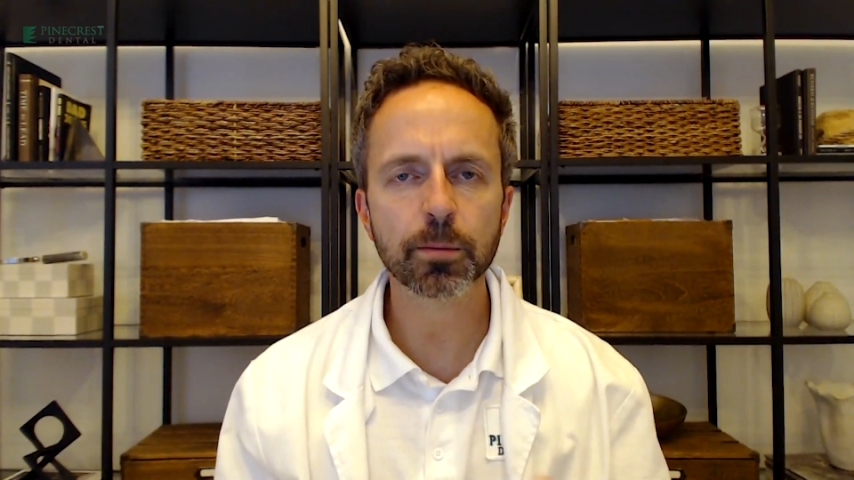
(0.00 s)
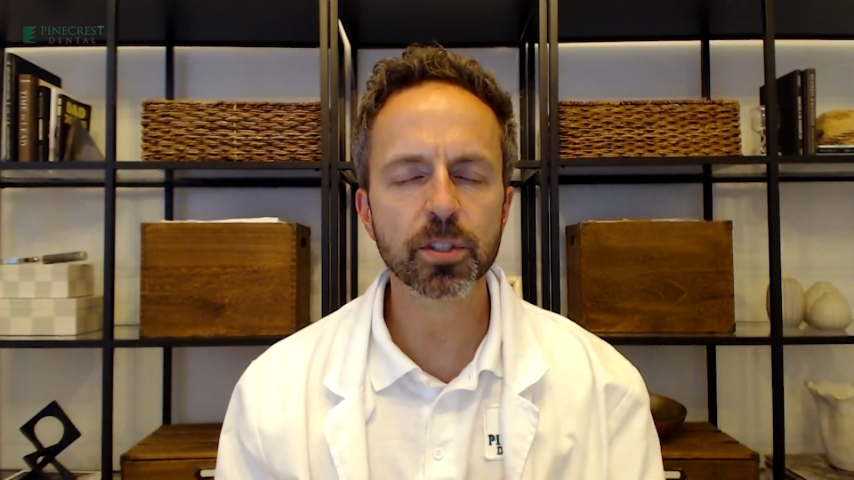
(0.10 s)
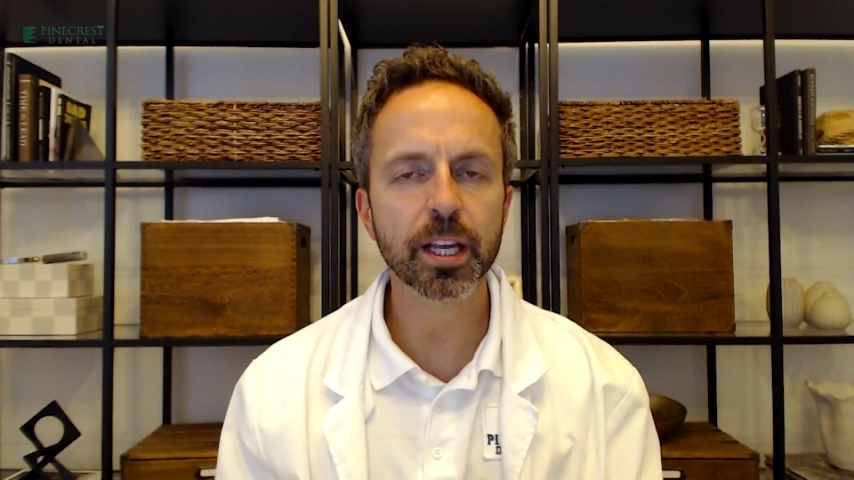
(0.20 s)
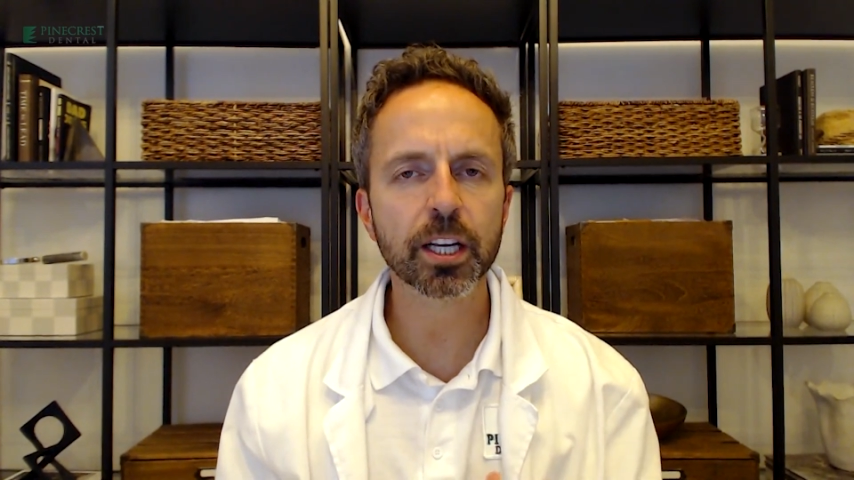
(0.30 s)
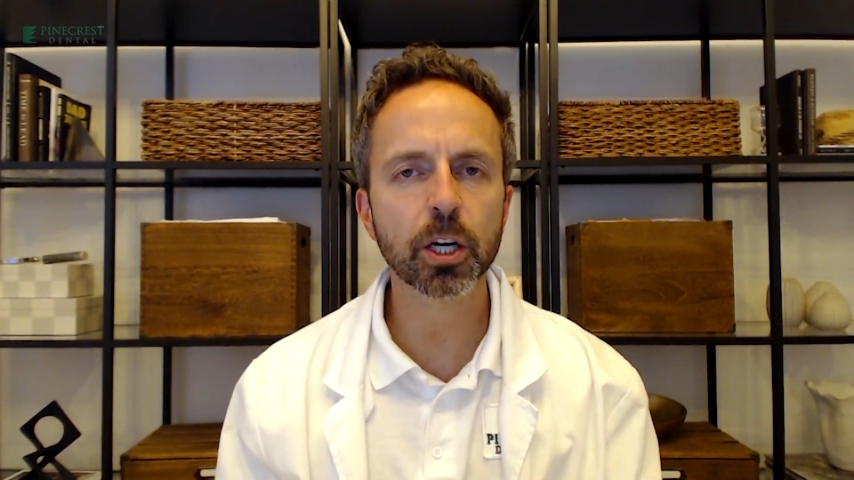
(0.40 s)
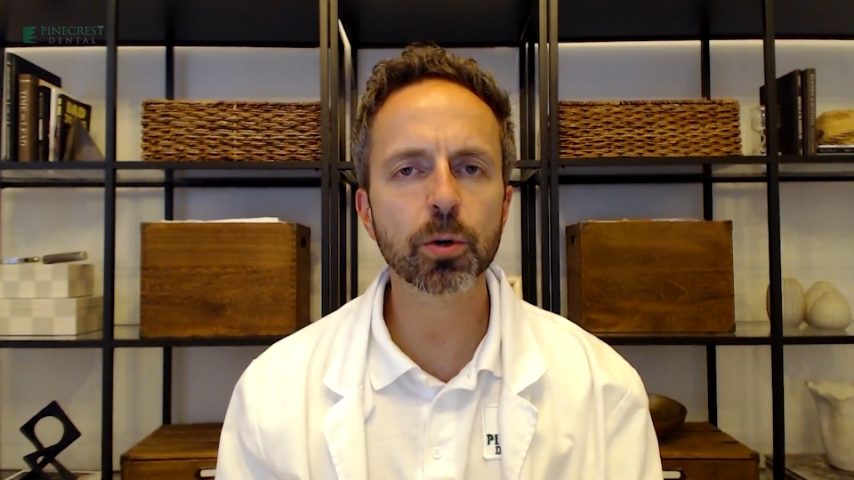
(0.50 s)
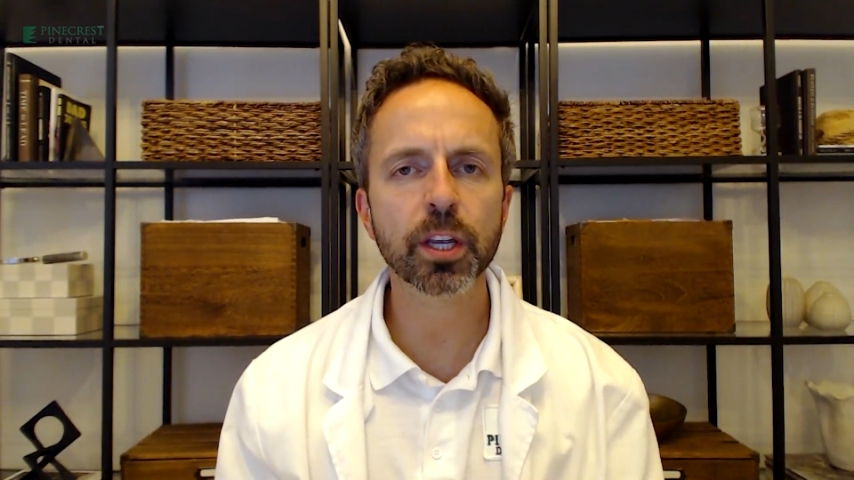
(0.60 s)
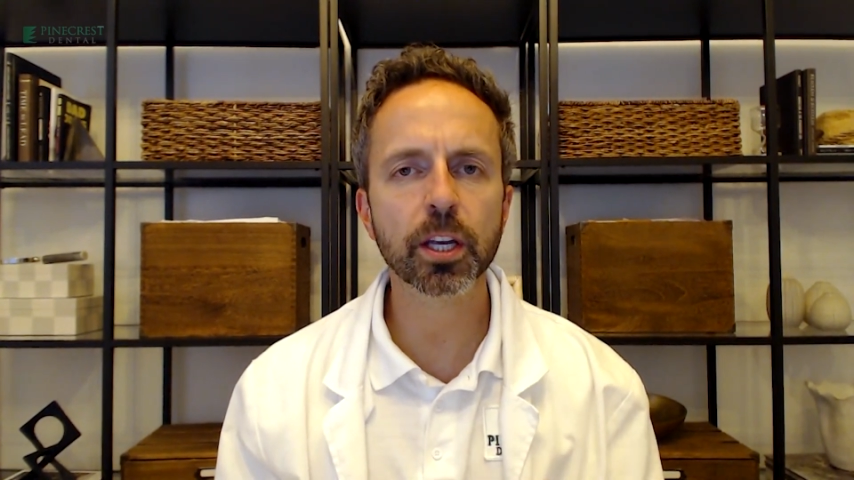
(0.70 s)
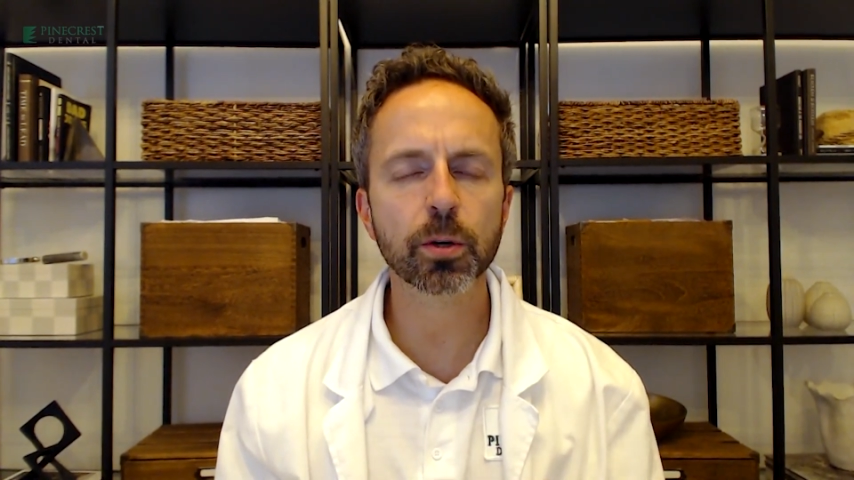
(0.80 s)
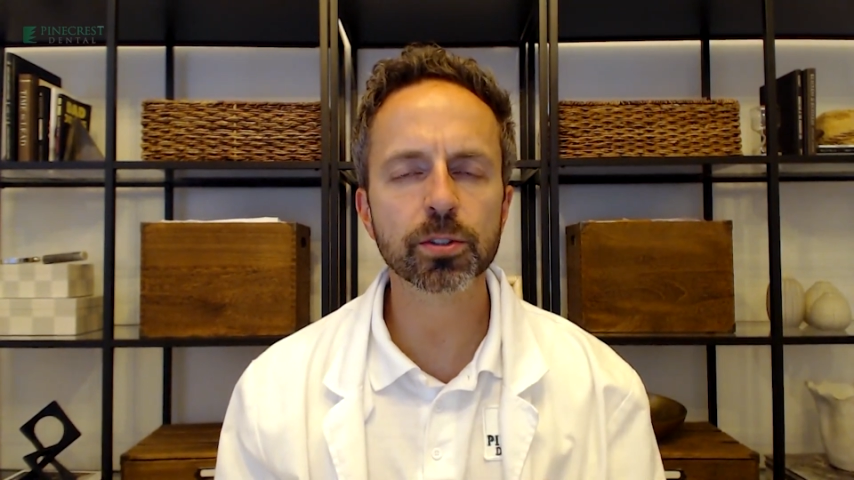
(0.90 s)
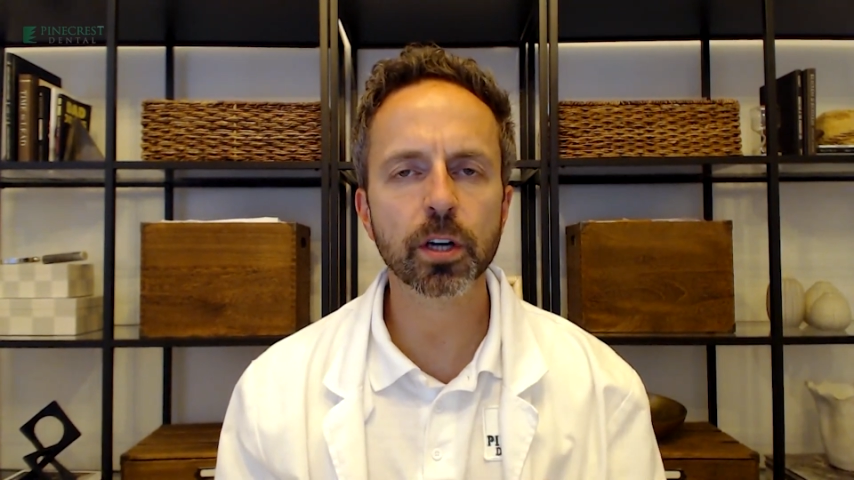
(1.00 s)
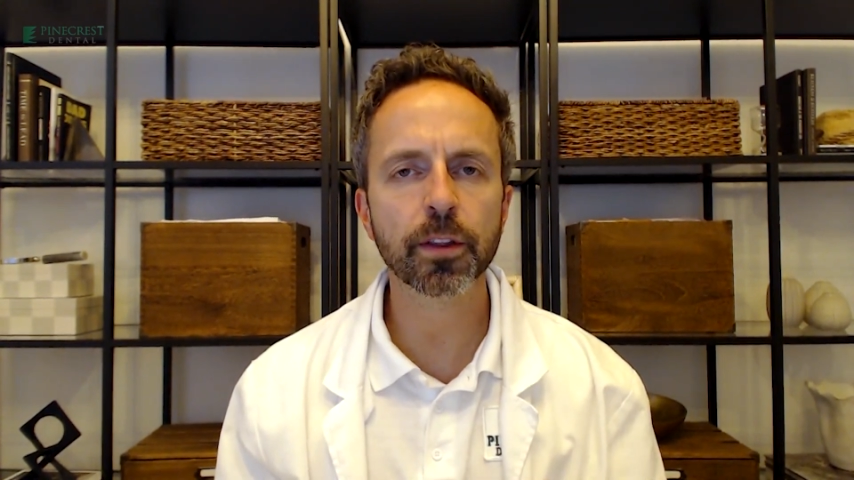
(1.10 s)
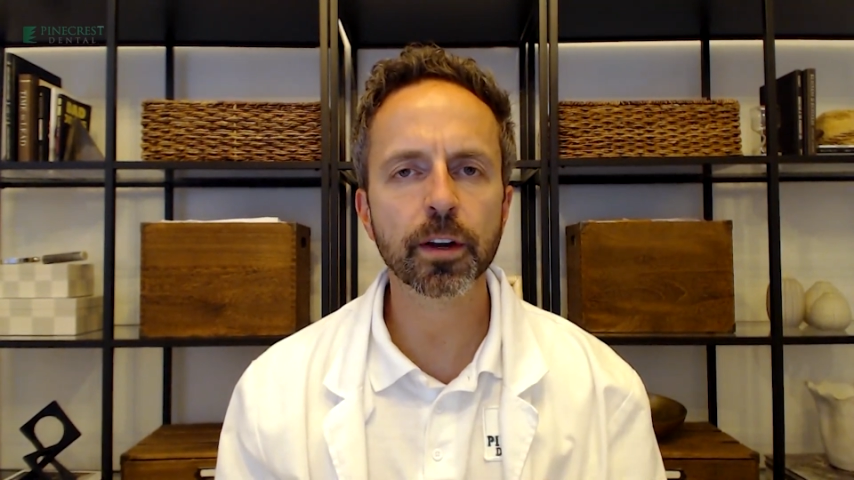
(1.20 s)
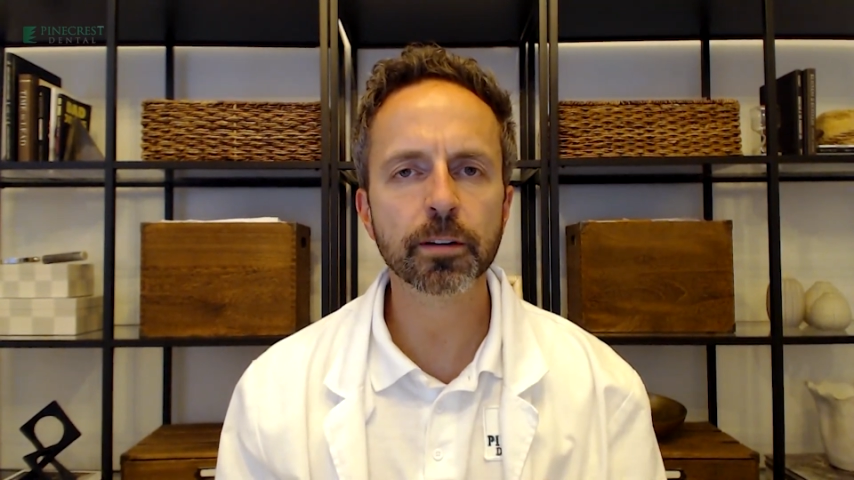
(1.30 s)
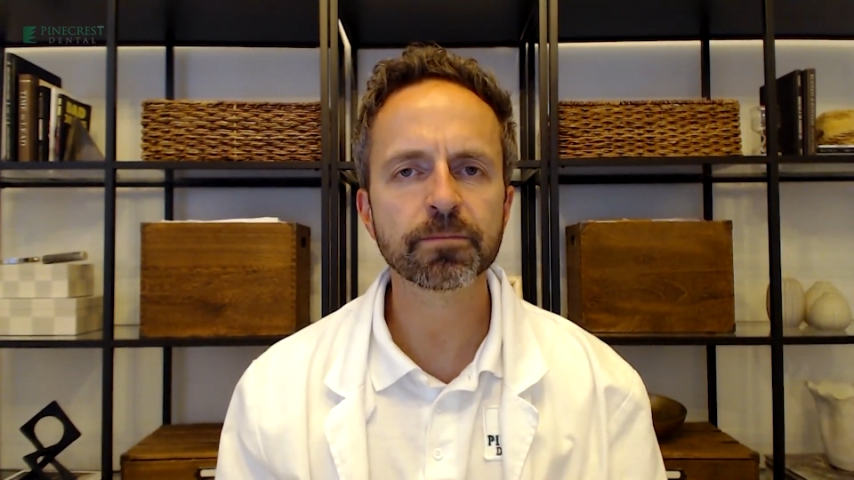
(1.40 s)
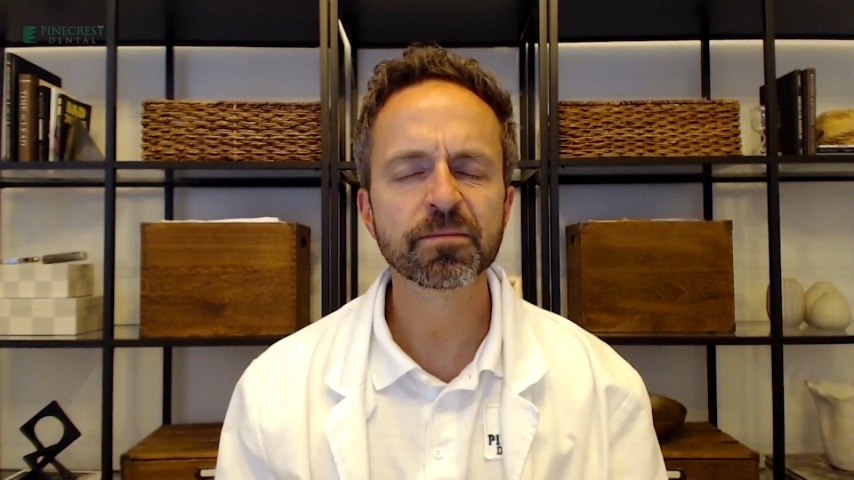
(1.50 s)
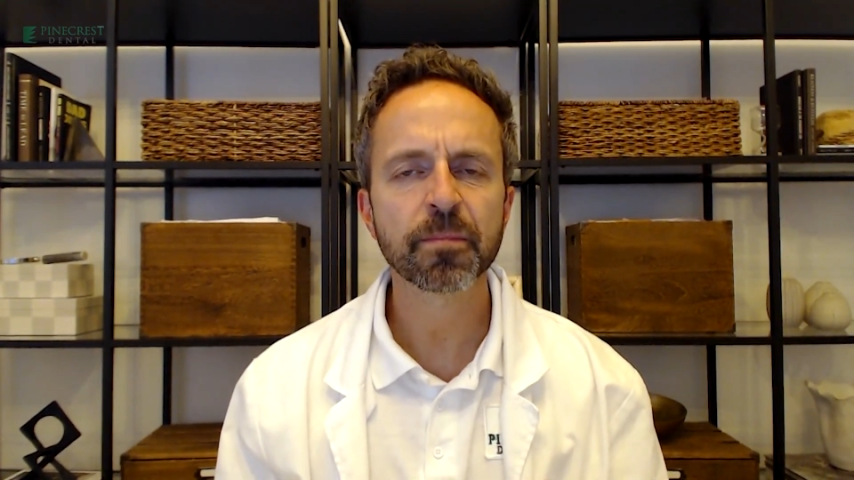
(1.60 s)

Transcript: So that coating goes on there,